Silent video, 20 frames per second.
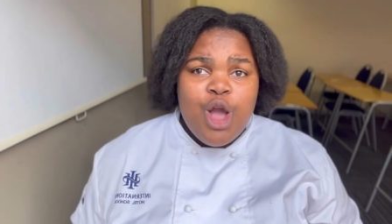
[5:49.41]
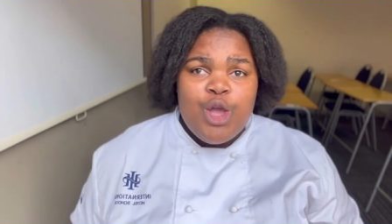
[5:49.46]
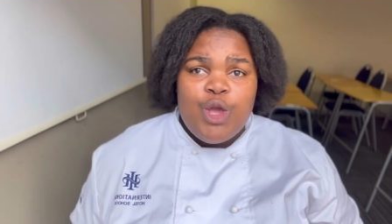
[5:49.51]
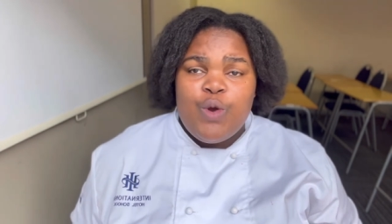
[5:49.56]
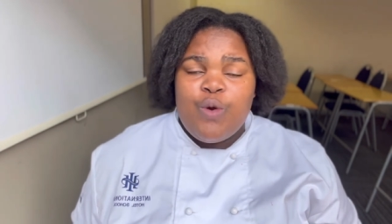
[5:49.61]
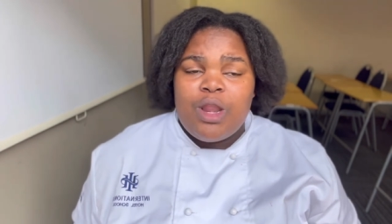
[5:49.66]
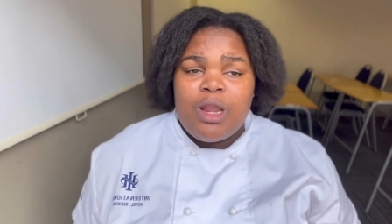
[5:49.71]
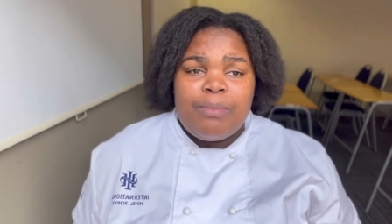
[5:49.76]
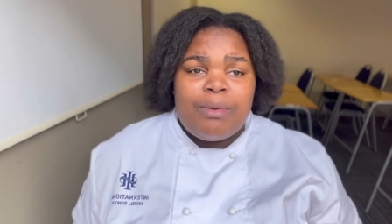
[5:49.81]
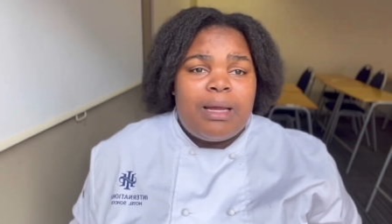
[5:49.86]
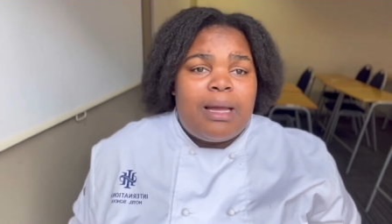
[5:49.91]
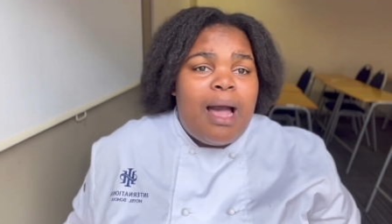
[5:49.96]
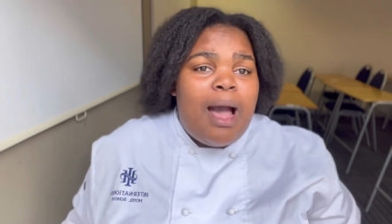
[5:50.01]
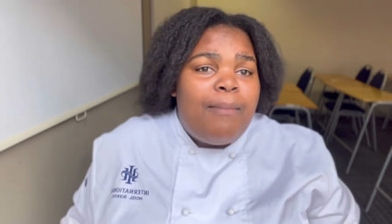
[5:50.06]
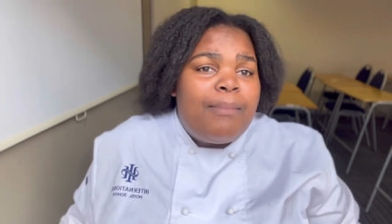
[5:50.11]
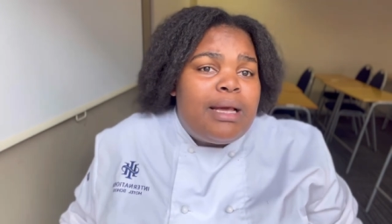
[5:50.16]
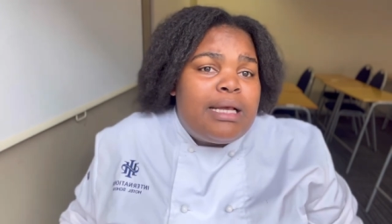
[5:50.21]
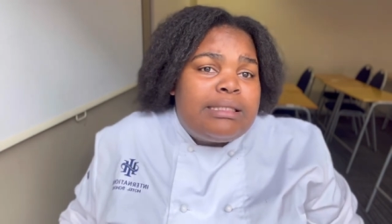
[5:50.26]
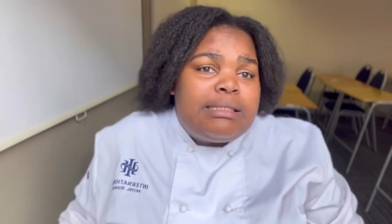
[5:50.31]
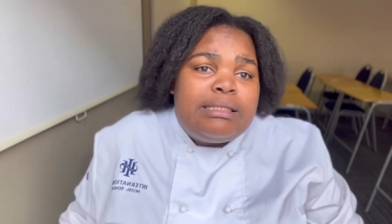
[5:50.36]
You want to
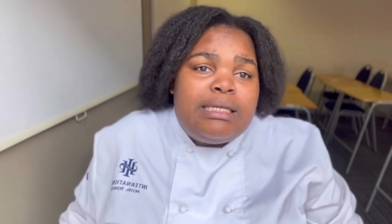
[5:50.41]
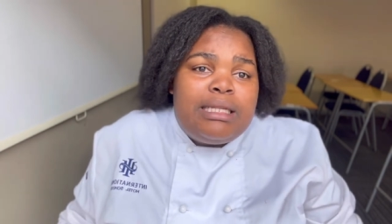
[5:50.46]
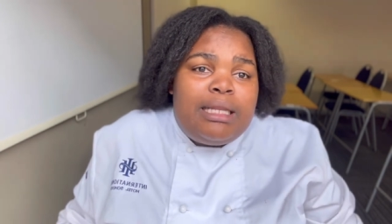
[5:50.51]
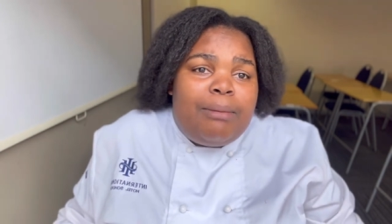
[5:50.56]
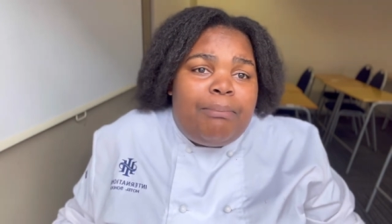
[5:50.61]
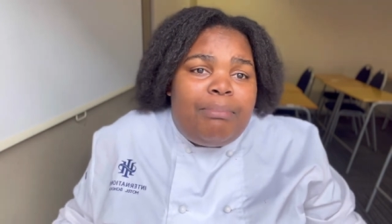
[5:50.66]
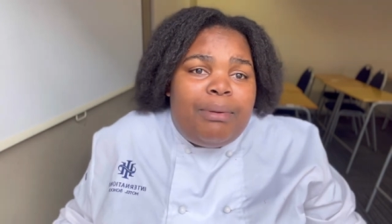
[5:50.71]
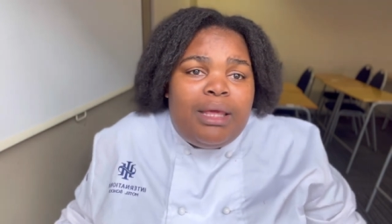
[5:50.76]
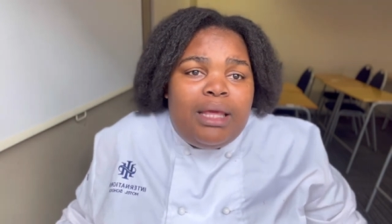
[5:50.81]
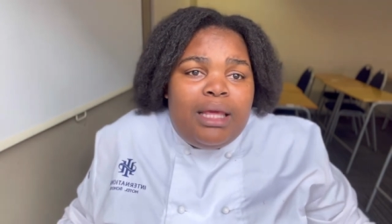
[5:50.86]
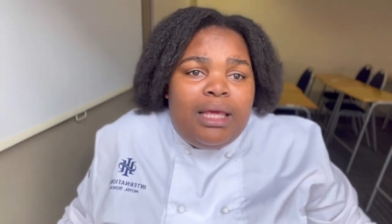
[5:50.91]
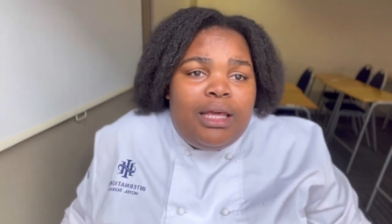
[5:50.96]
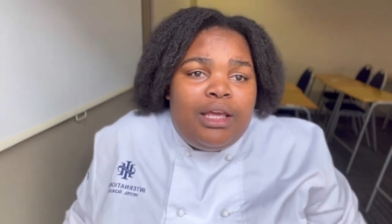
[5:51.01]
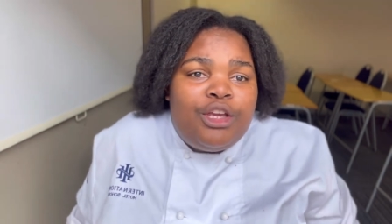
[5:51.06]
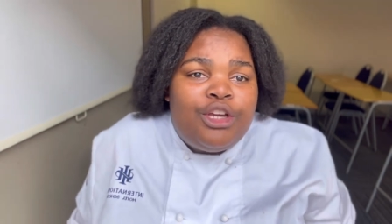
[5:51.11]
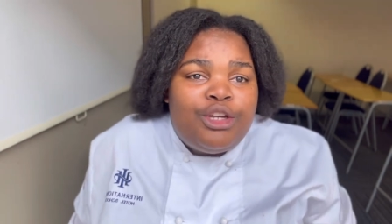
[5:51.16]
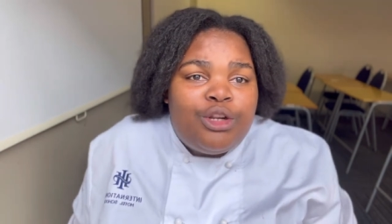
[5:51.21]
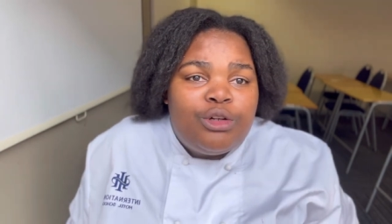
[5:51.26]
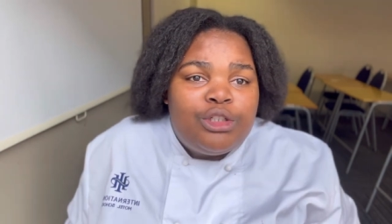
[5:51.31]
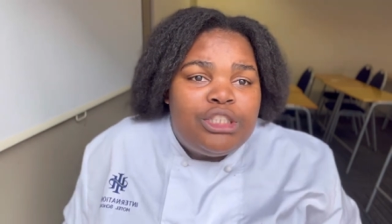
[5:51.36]
become a CDP,
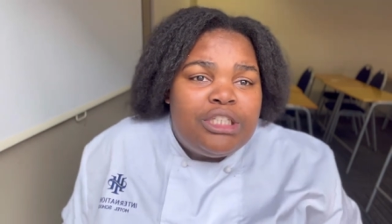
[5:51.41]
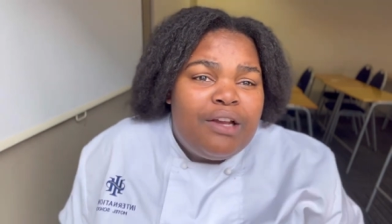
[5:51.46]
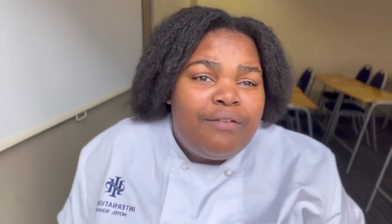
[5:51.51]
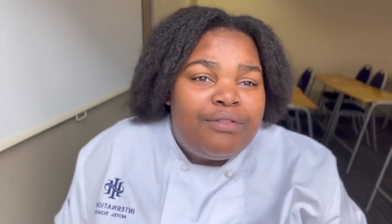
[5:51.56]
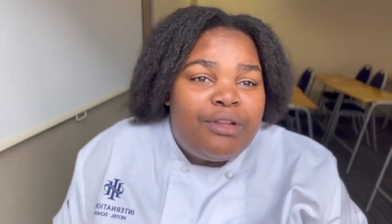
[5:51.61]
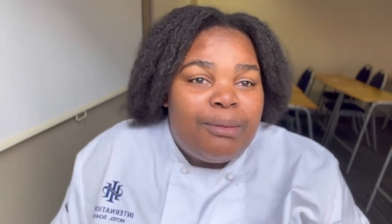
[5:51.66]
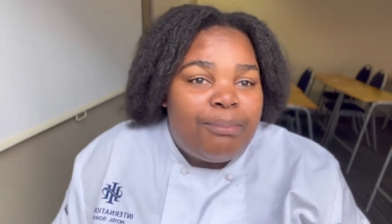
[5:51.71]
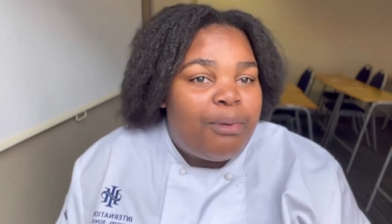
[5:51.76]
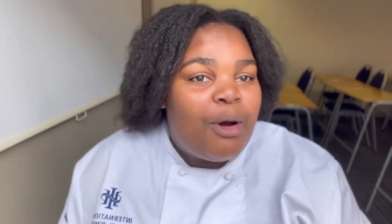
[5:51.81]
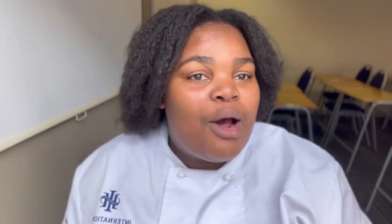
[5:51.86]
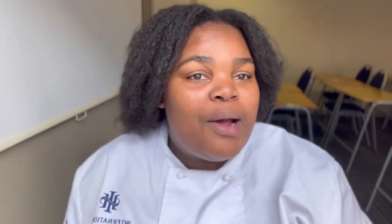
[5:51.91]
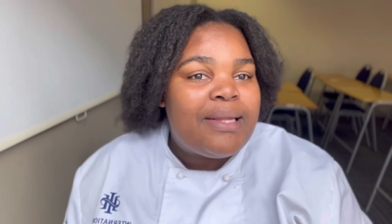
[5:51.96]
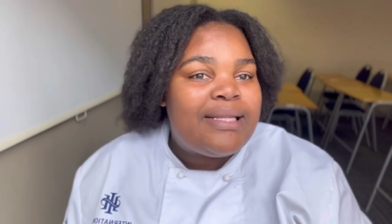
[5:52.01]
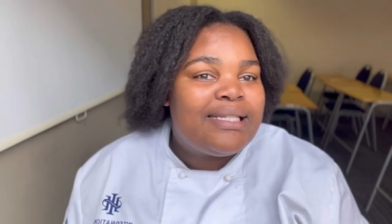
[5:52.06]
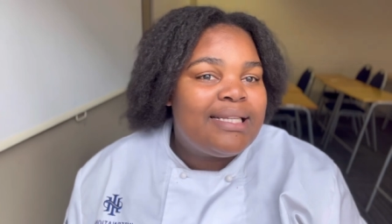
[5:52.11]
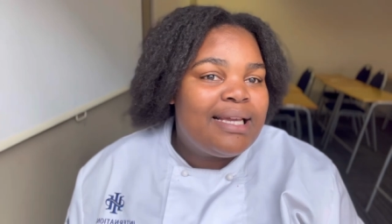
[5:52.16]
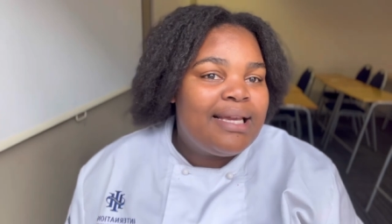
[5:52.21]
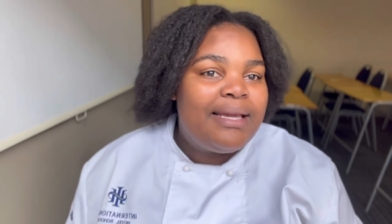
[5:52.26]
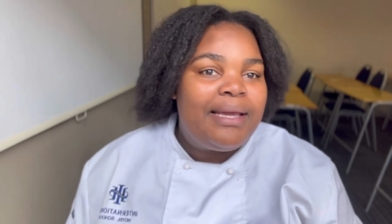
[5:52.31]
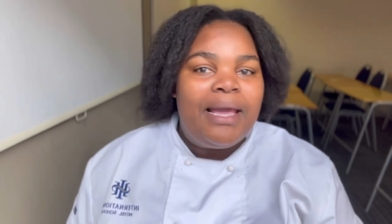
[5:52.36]
you know, chef de
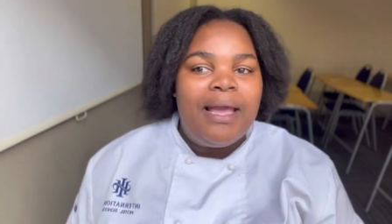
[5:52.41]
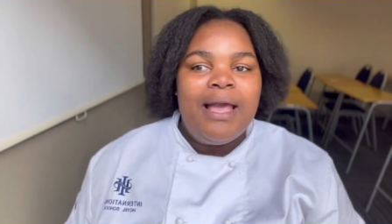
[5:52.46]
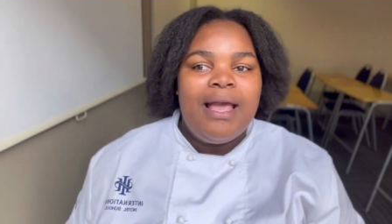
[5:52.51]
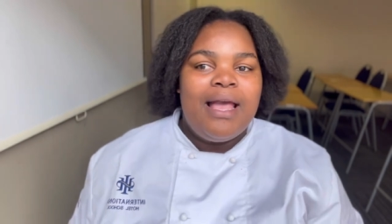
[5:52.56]
partie,